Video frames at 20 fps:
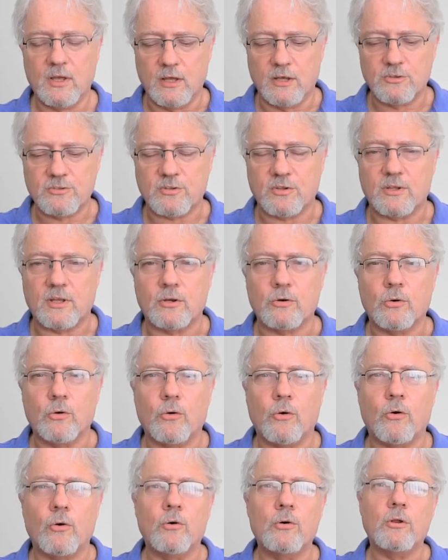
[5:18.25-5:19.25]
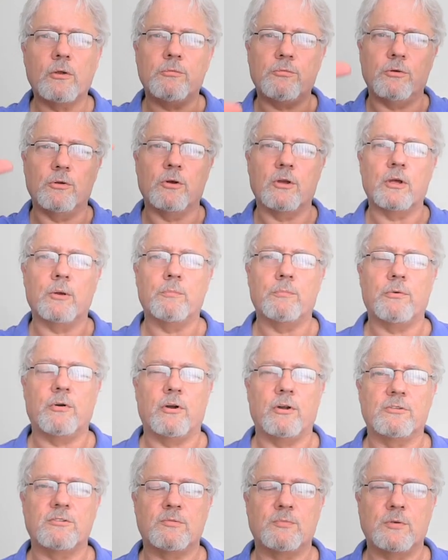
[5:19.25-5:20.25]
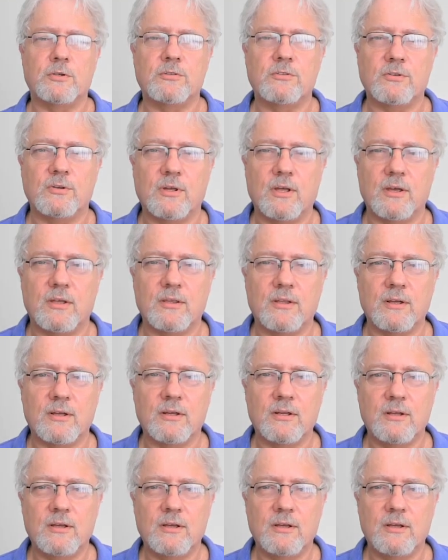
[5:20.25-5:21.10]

so that all of you can prosper together.